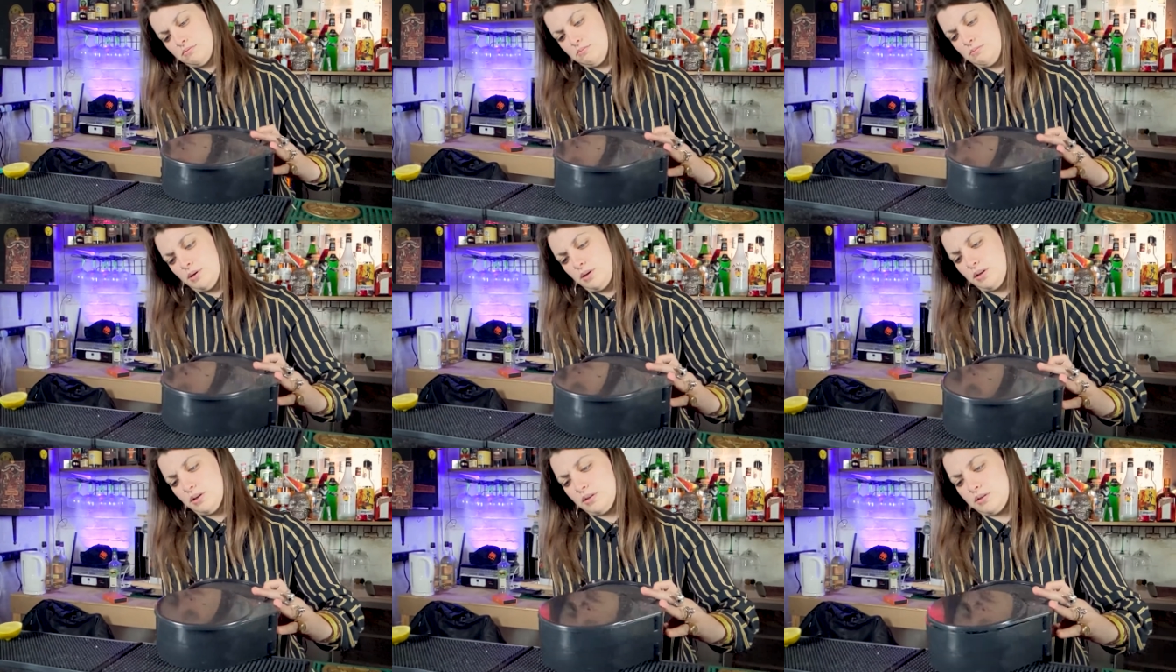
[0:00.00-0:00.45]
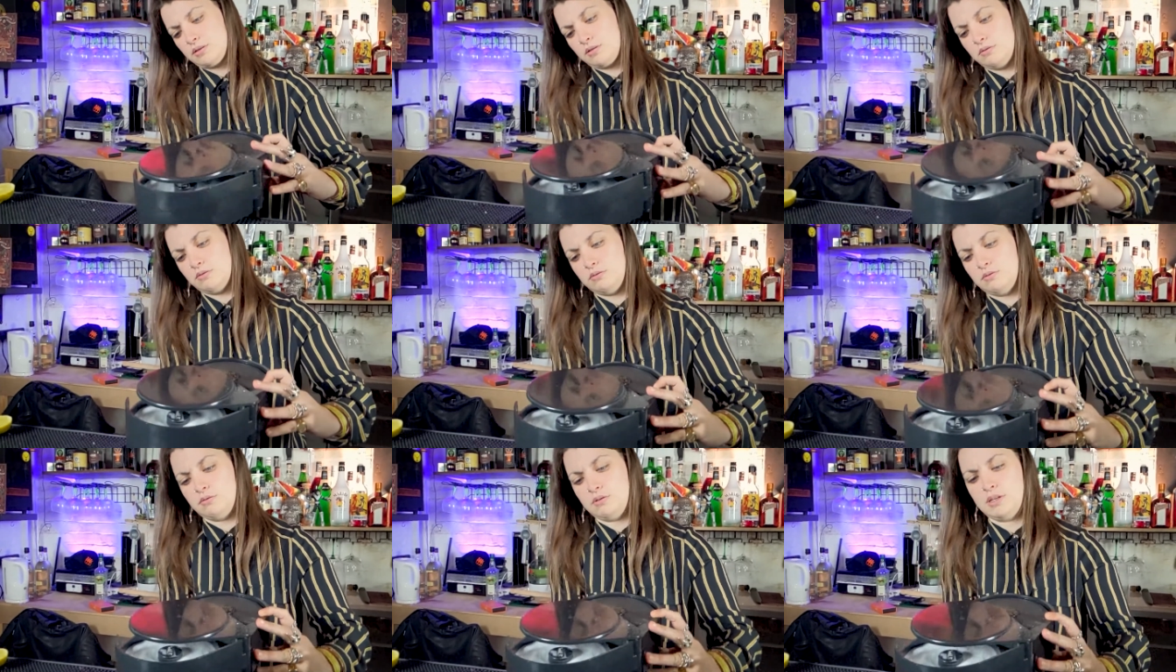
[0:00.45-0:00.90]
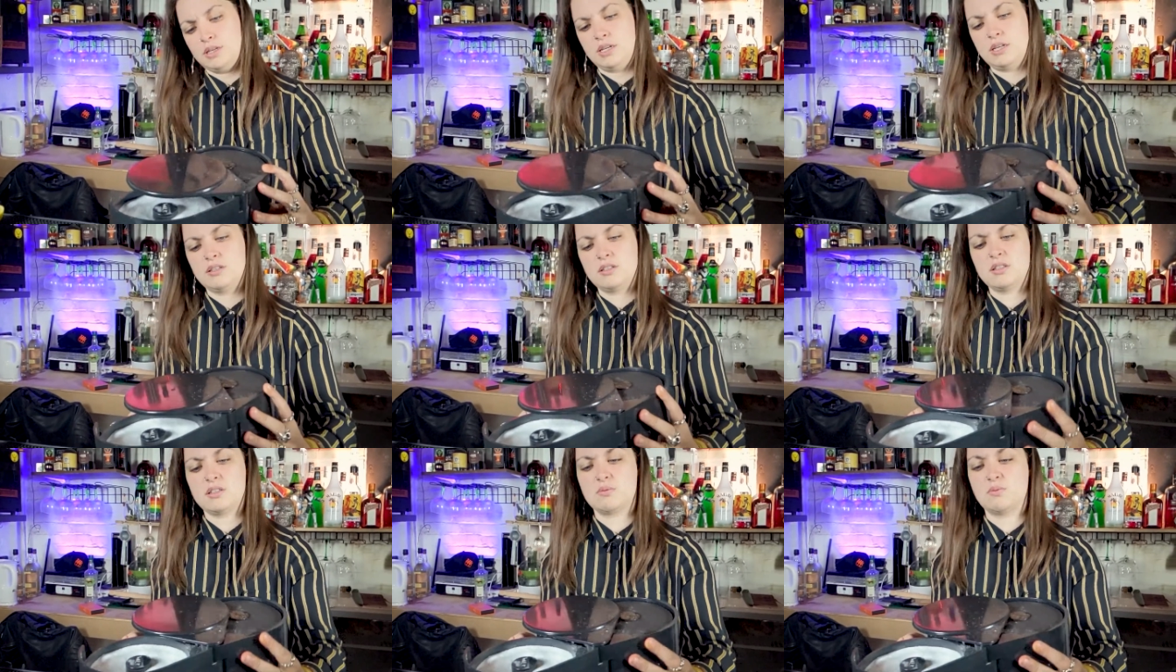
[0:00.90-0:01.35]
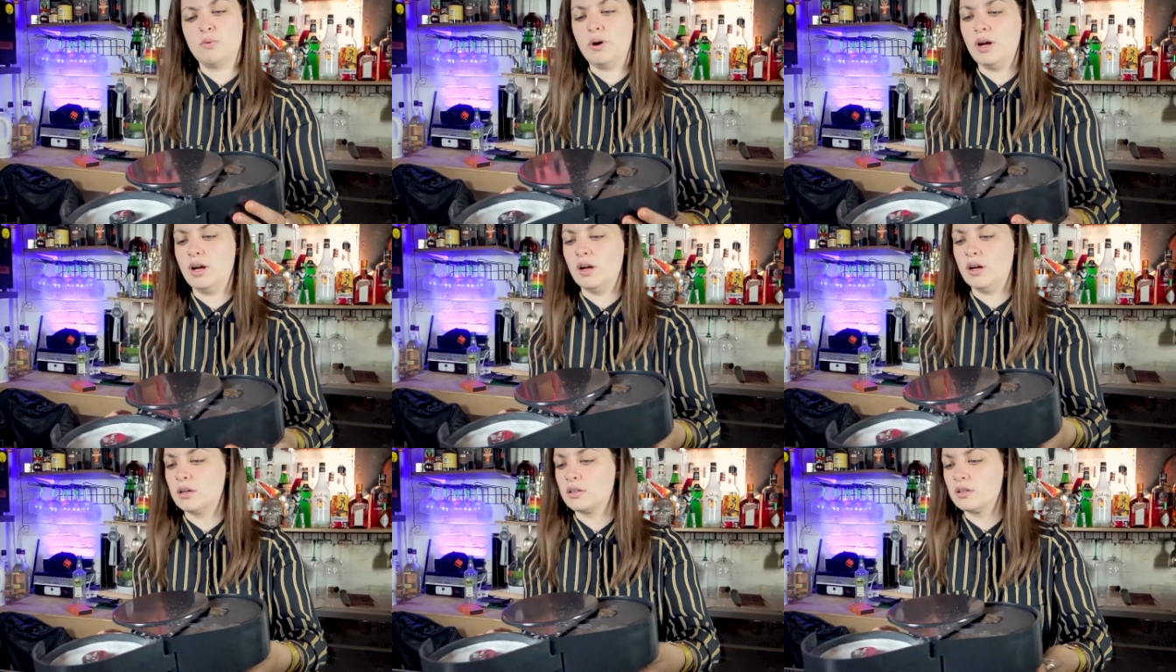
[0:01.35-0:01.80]
Bollocks. How does this
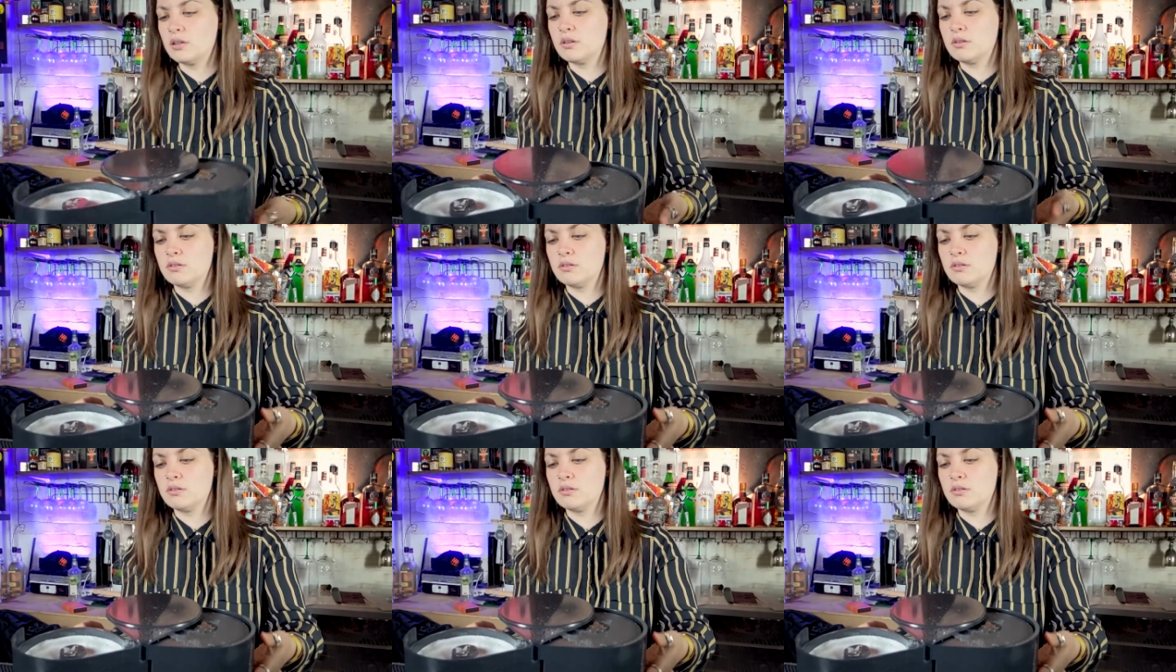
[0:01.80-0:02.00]
work?